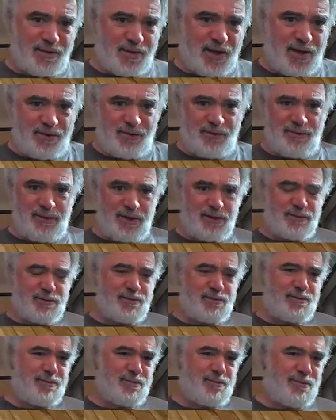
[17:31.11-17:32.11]
I don't think
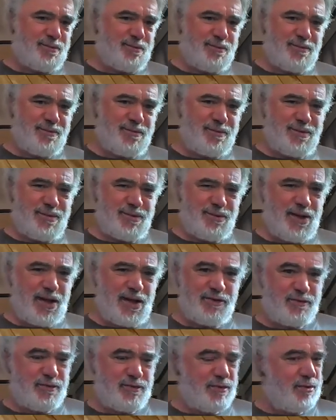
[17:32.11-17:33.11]

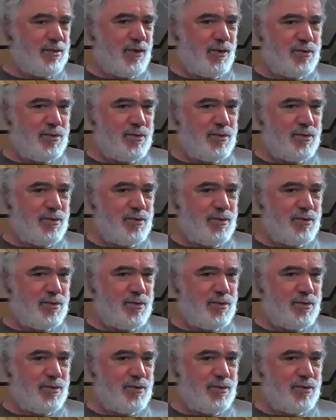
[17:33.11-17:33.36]
that's